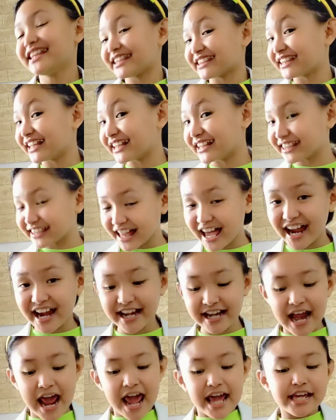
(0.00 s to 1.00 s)
that the
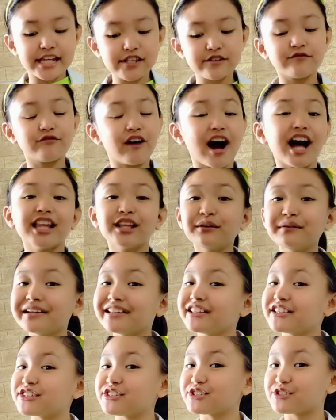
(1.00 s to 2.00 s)
light is following
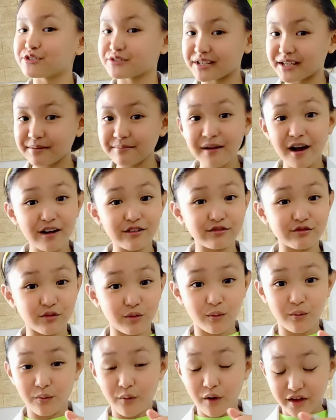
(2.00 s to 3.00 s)
the stream
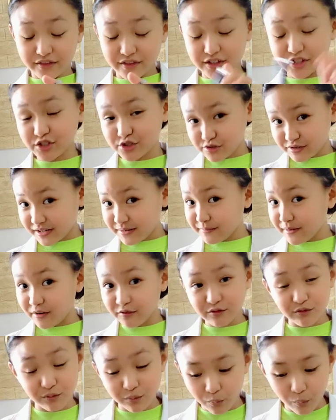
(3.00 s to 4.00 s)

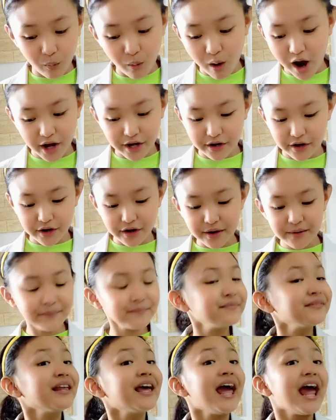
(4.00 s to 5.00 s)
of water,
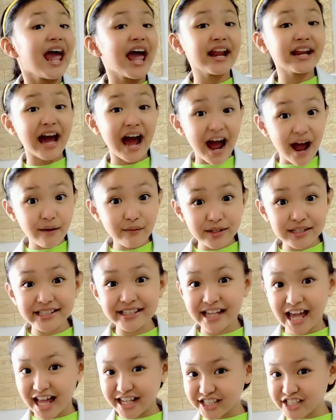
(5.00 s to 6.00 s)
and I was
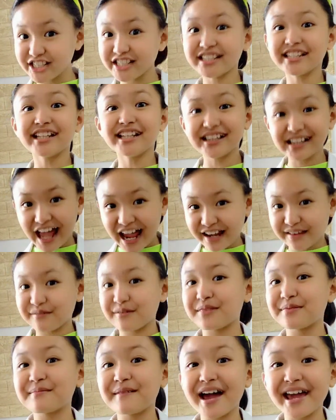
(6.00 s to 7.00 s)
catching the light
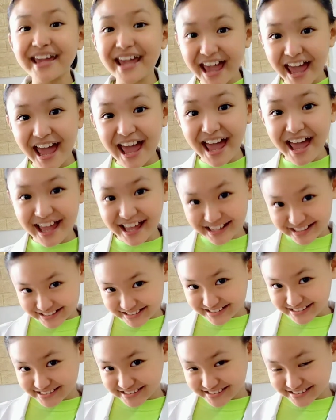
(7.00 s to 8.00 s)
with my
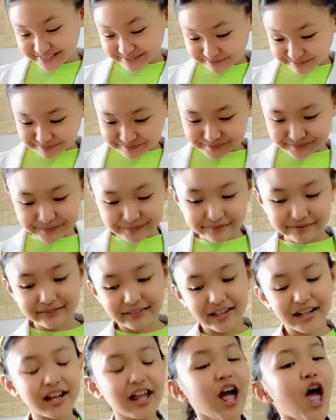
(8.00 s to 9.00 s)
hands.
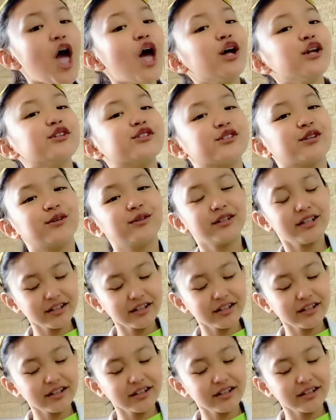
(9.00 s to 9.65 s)
So